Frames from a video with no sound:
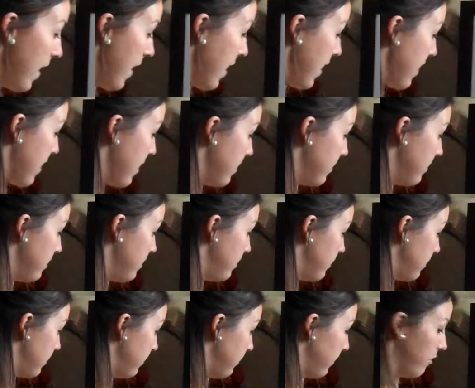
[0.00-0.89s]
And
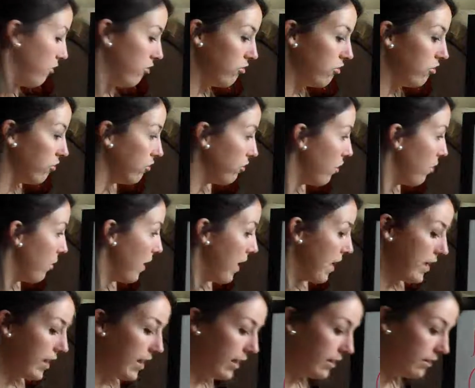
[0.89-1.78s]
let's just go
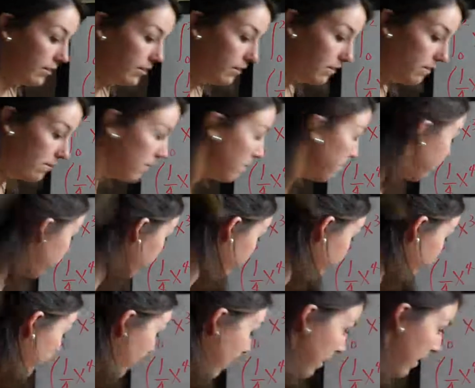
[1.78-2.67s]
ahead and
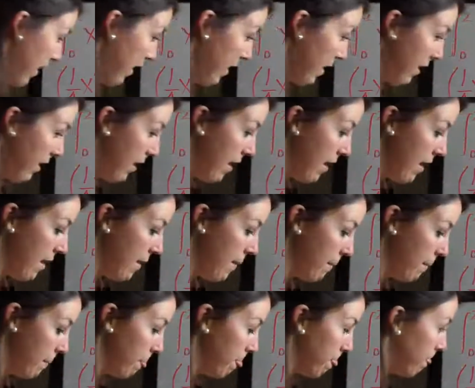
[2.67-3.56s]
simplify.
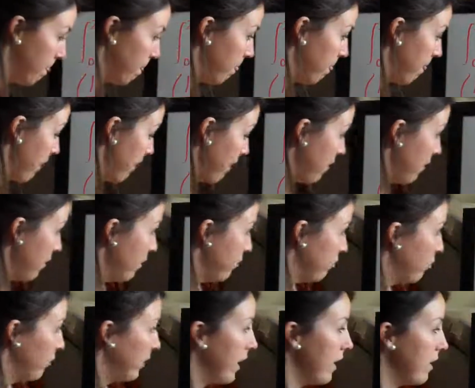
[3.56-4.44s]
Um,
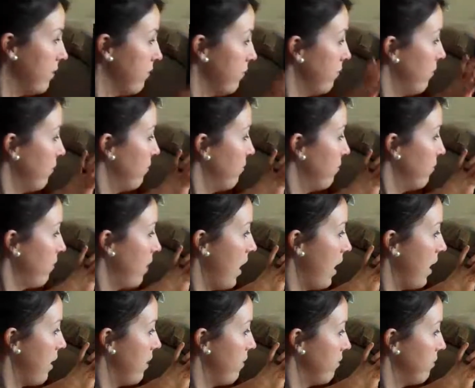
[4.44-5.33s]
so again,
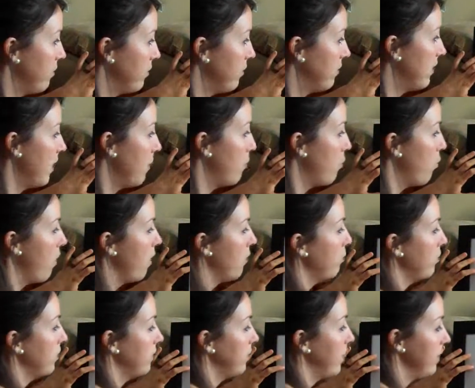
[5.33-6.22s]
uh, step 1
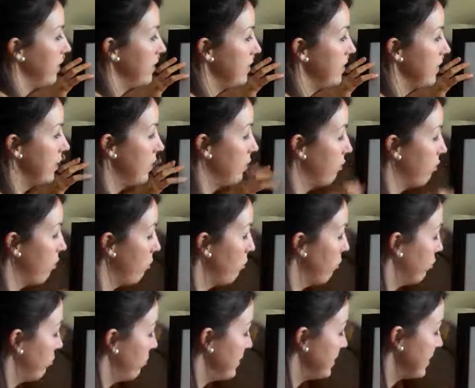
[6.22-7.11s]
was taking the integral,
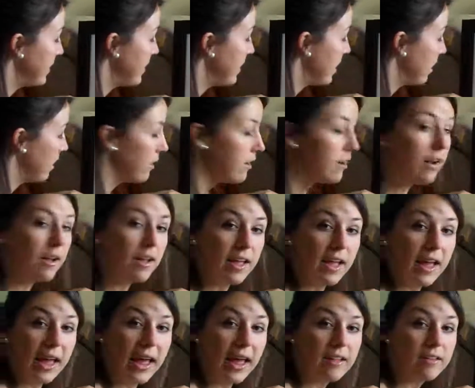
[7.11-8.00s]
which we did here.
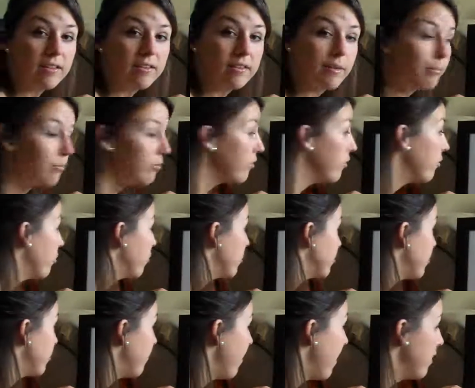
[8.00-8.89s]
And step 2 was
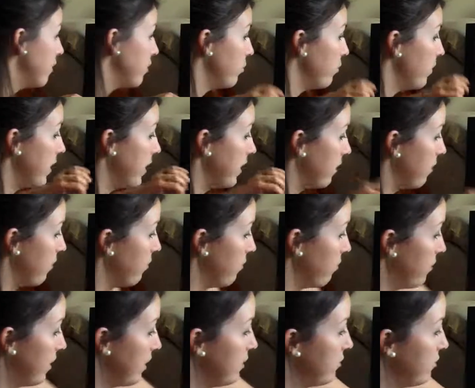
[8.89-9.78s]
evaluating on the
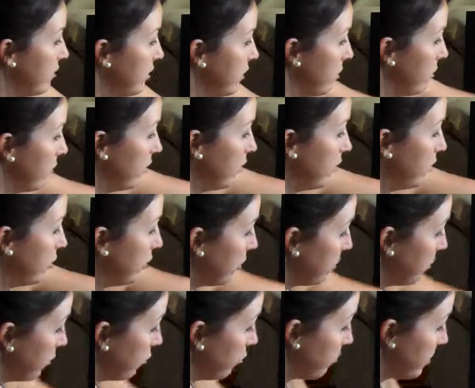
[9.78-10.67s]
range 0 to 2,
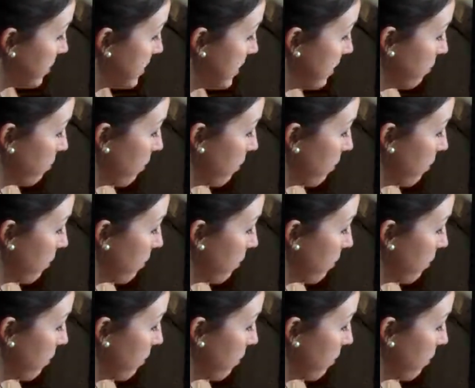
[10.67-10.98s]
which we did.